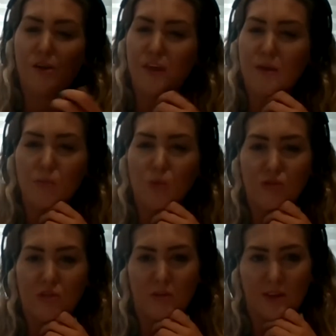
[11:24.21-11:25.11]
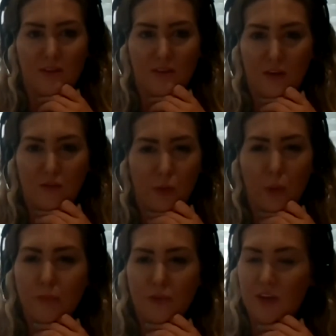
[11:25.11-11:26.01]
I think more so in sixth
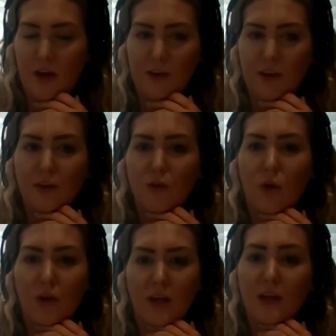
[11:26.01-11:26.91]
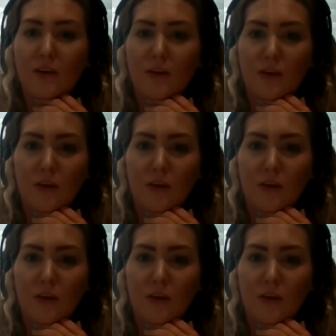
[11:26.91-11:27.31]
form, certainly not in